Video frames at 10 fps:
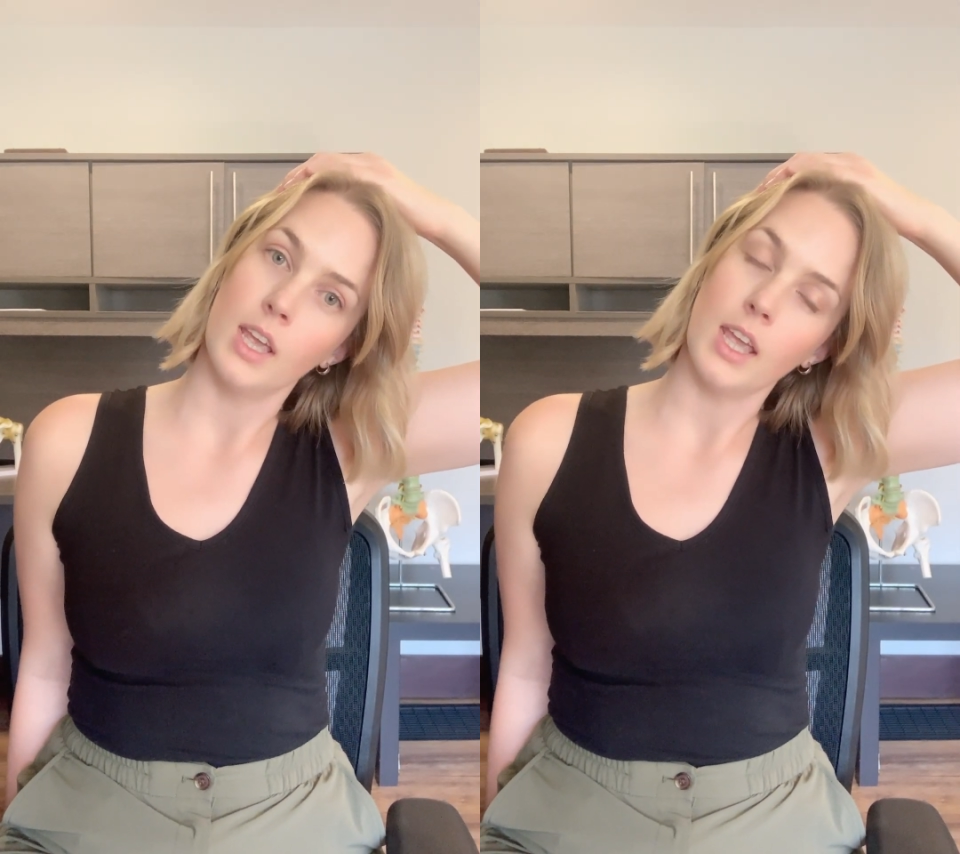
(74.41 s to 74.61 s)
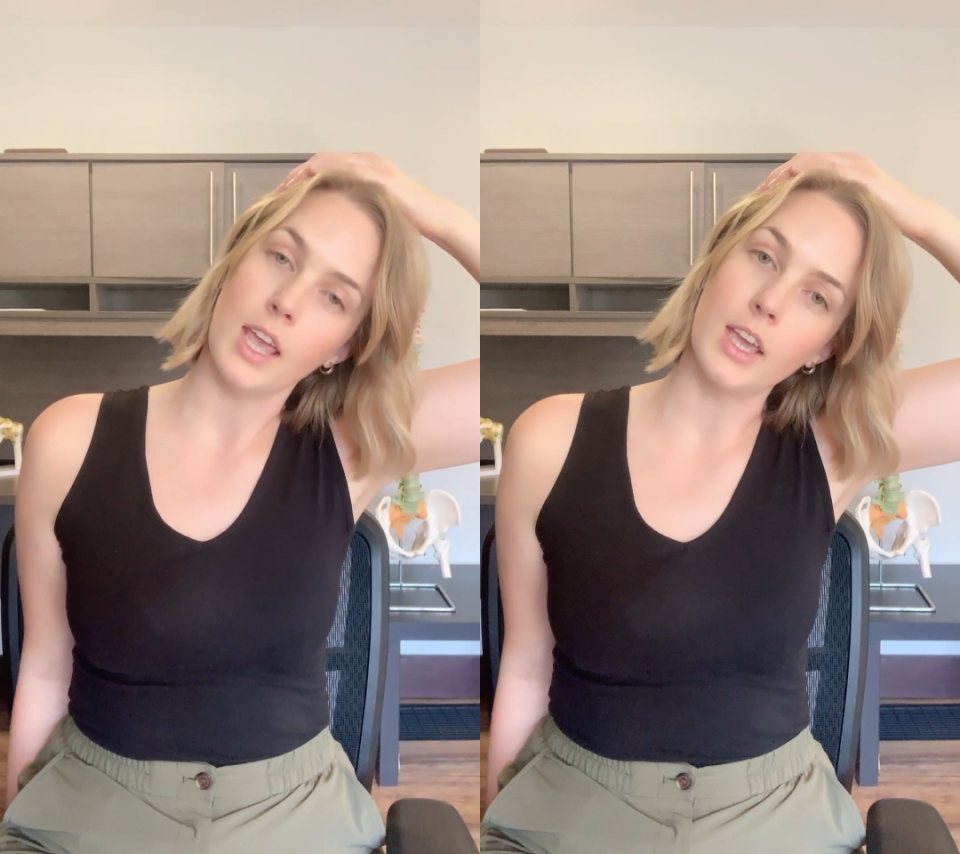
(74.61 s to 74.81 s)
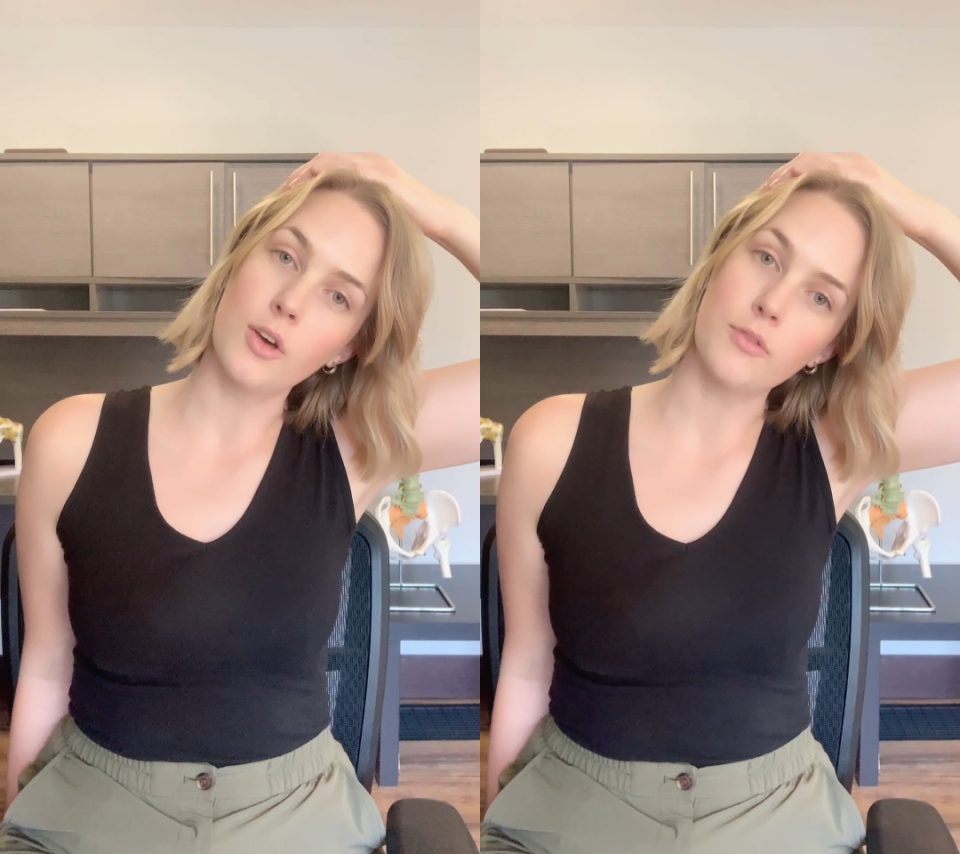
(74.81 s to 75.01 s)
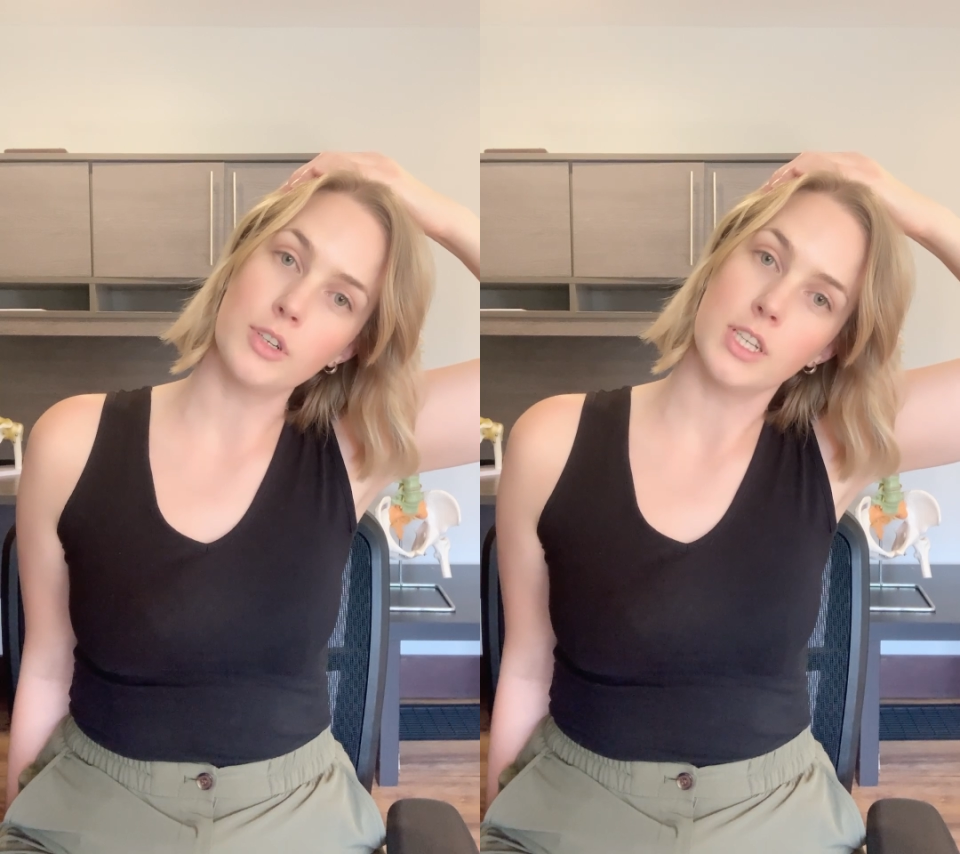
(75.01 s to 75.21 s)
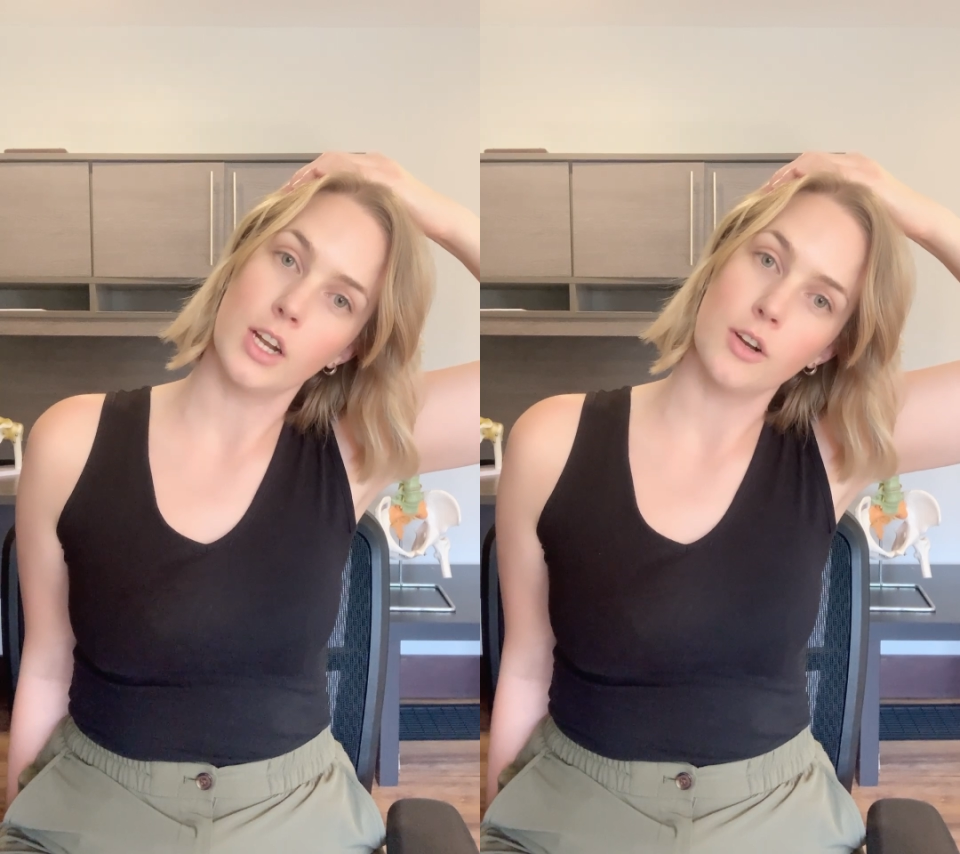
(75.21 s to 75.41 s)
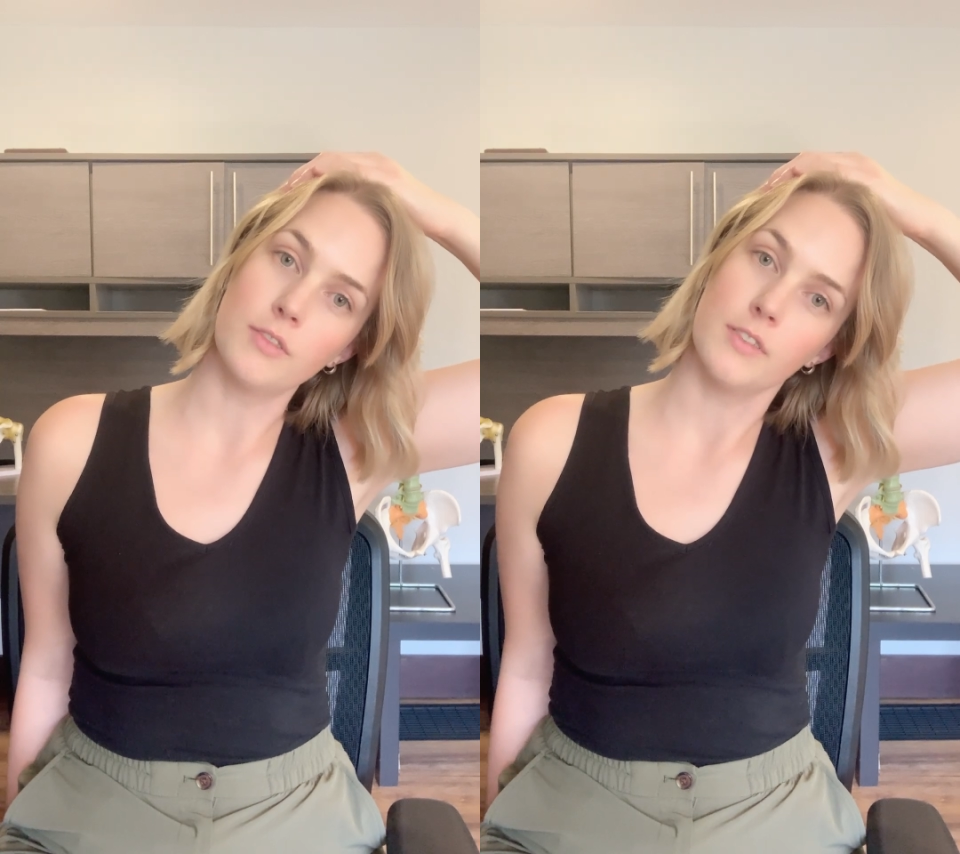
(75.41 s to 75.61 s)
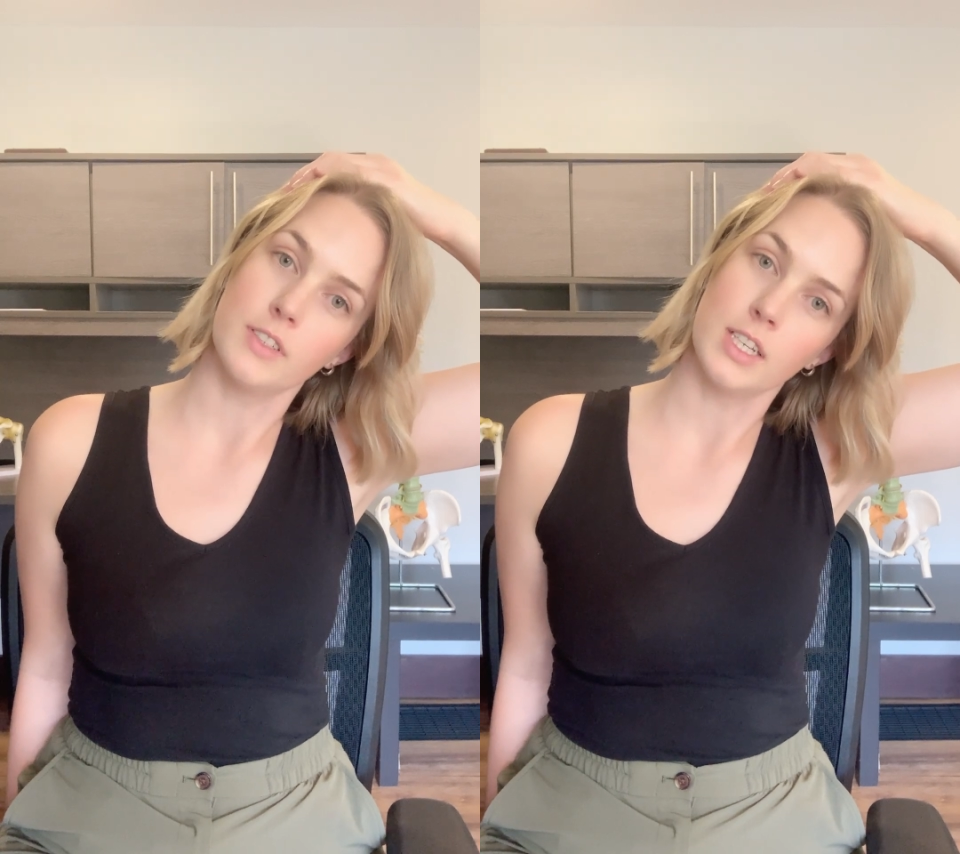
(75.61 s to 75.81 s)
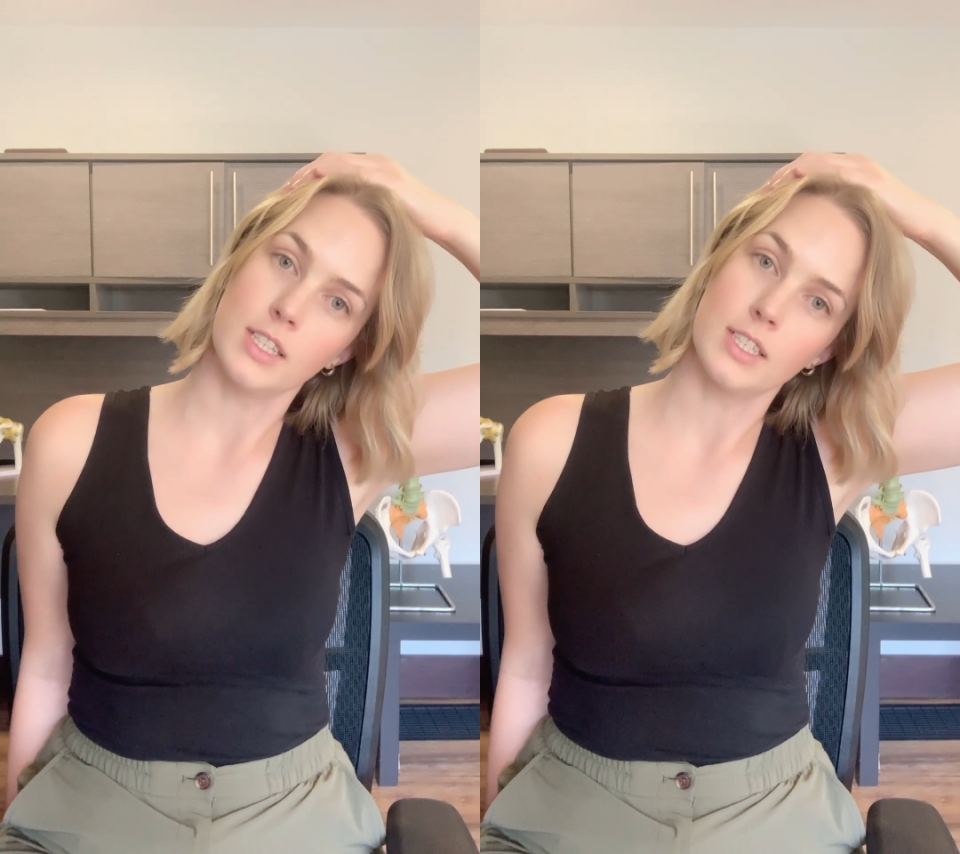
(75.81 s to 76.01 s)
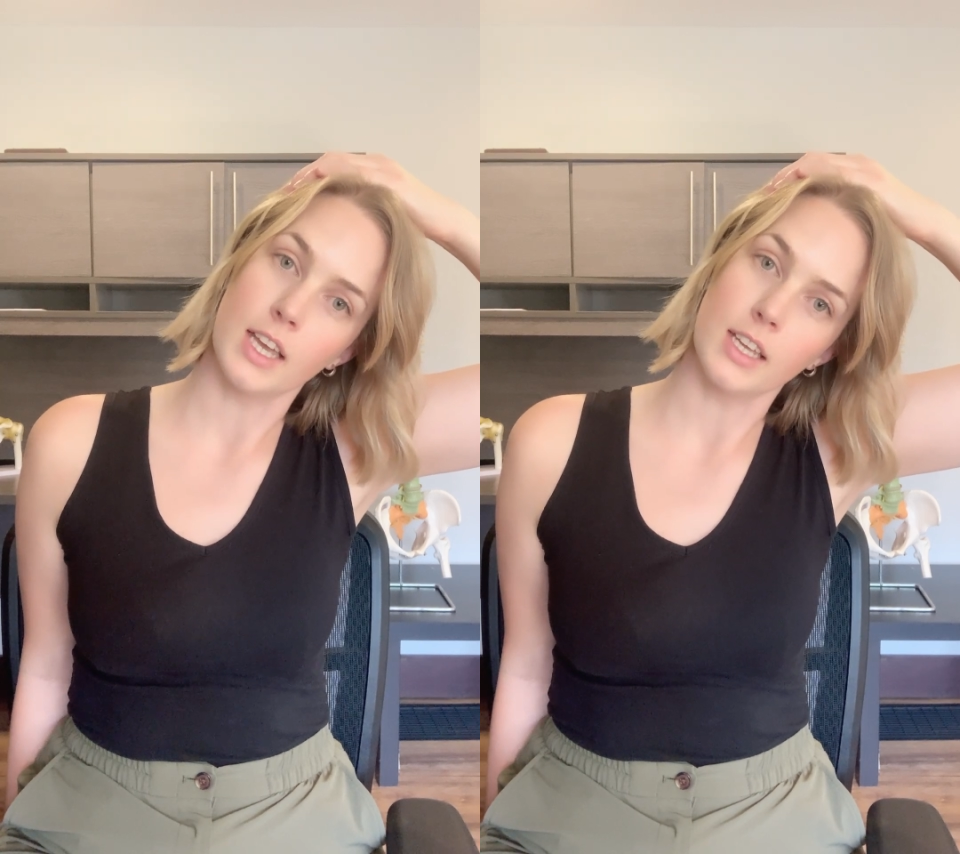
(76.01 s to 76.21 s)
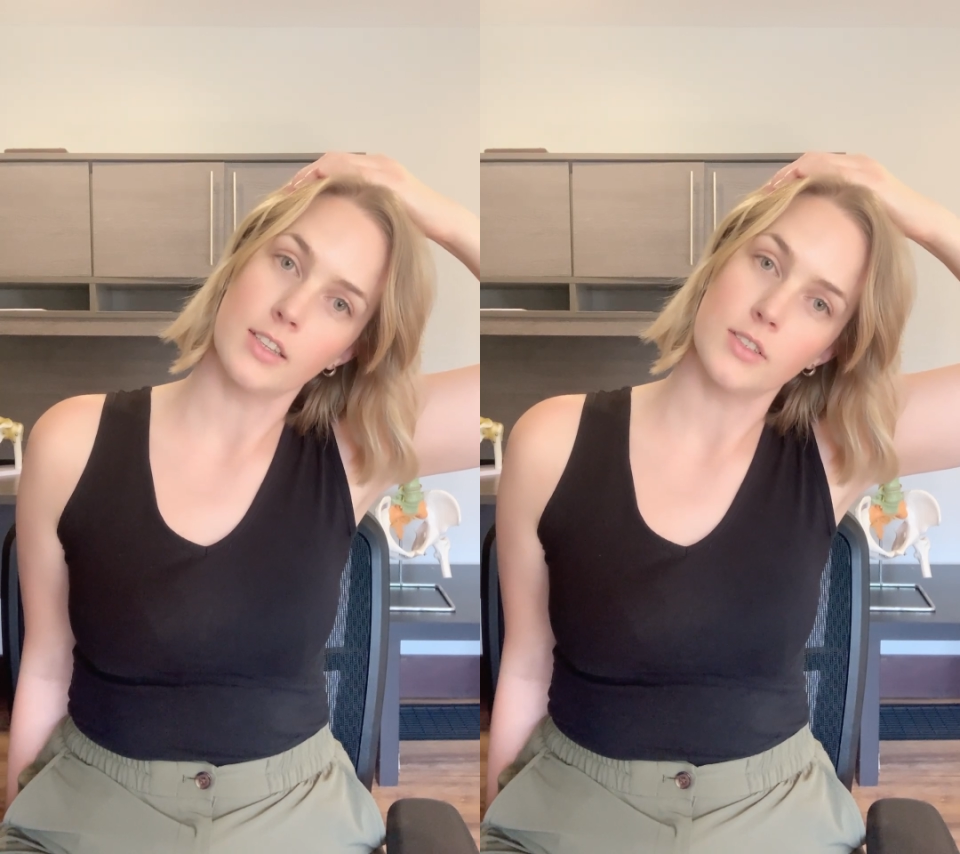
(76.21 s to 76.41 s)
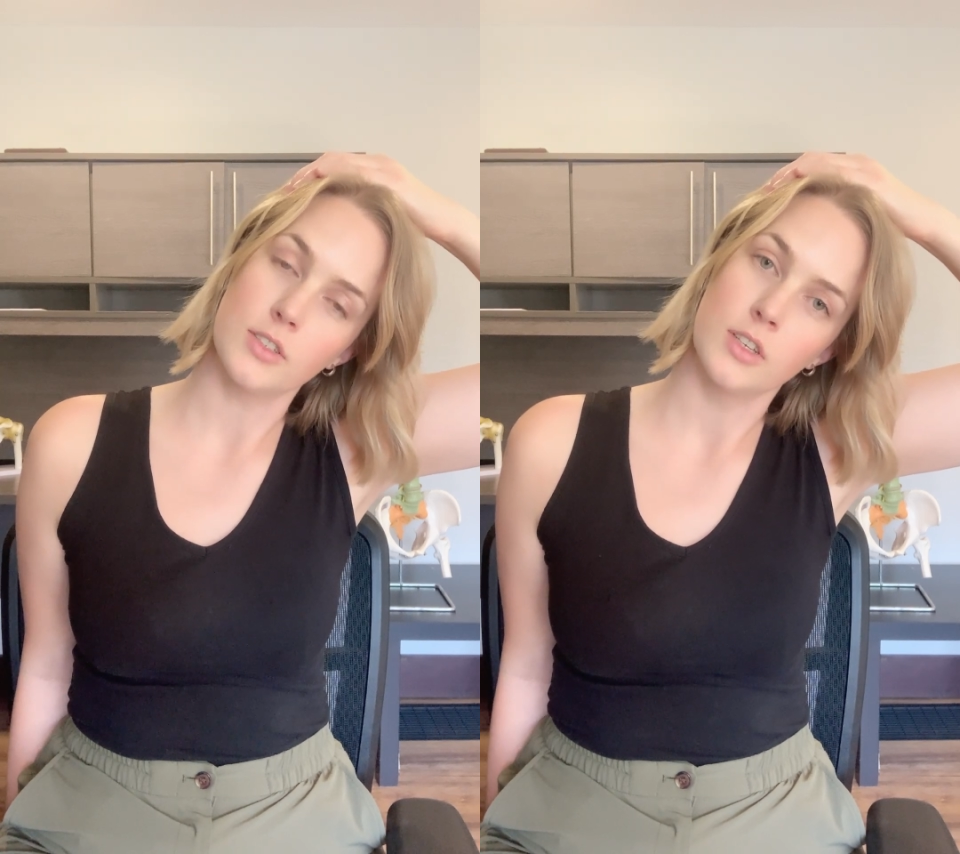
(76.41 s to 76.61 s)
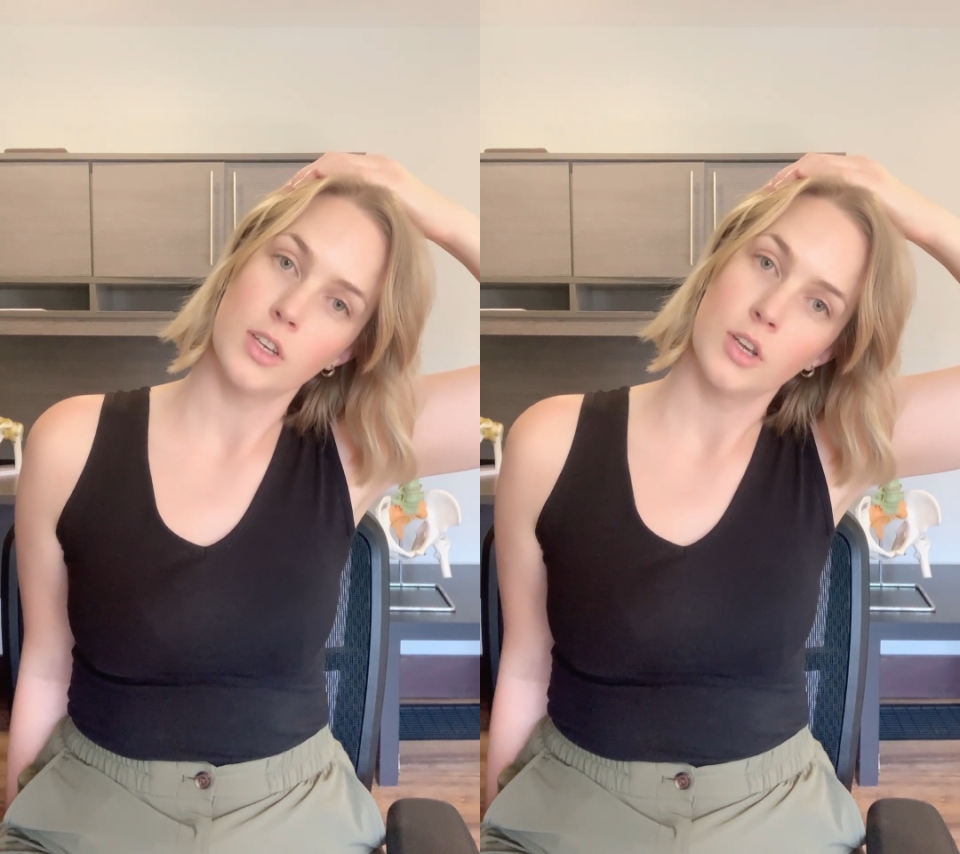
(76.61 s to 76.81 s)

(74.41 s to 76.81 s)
Hang out for 10 or 15 seconds,